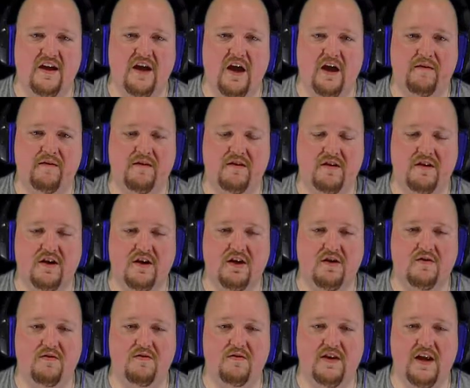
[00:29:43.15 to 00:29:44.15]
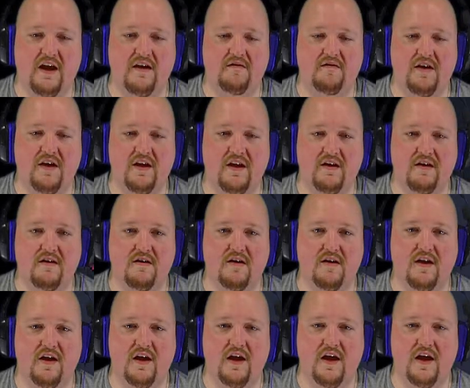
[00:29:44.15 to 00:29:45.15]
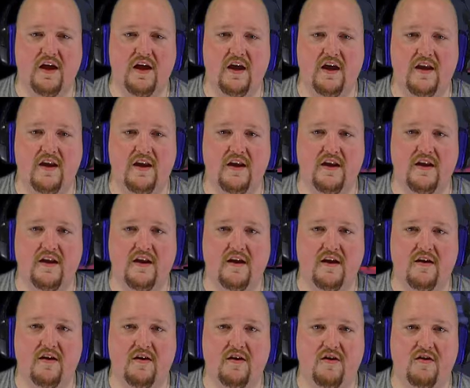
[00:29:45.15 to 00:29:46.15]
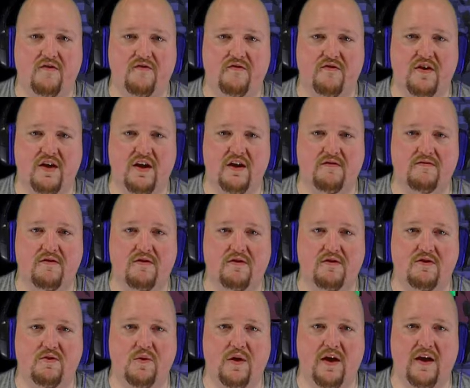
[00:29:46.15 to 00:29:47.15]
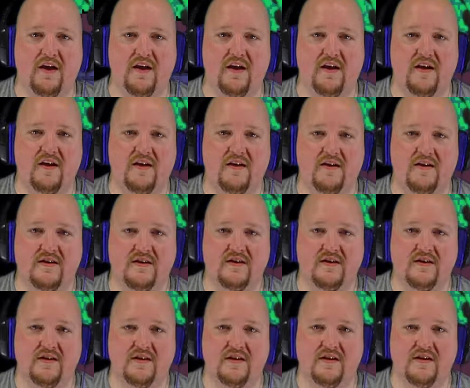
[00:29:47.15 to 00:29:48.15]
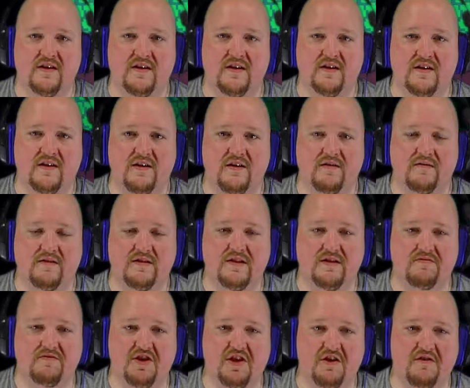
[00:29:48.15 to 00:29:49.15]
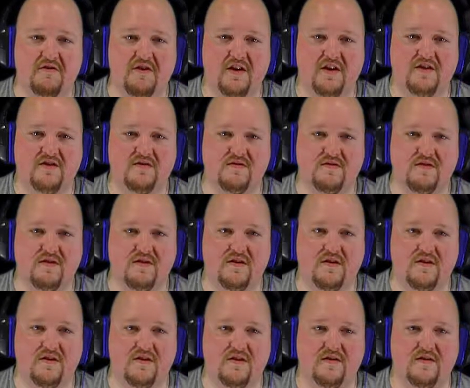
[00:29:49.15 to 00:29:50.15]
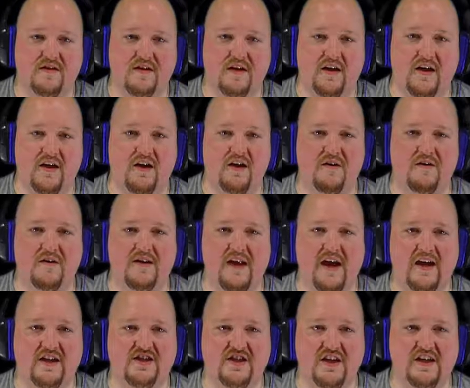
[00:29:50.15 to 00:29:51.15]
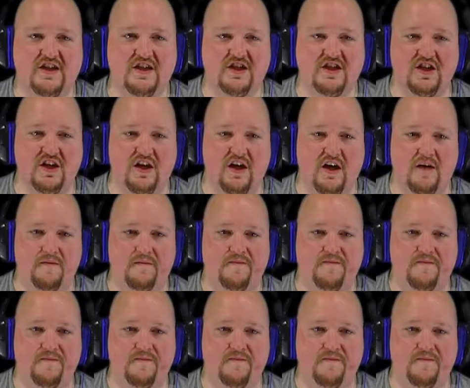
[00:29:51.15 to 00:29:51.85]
I'm going to go down here and over in here real quick. Because I'm curious. Oh, it actually is a shop.